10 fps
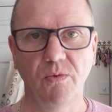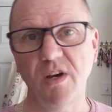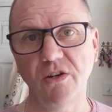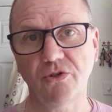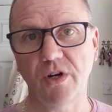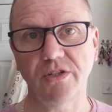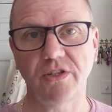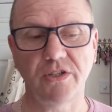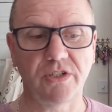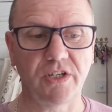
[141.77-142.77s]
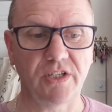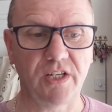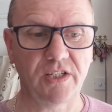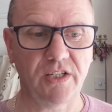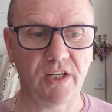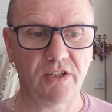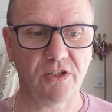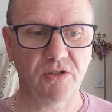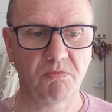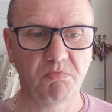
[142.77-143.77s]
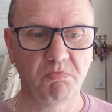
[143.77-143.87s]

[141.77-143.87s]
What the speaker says: We can't trust the statistics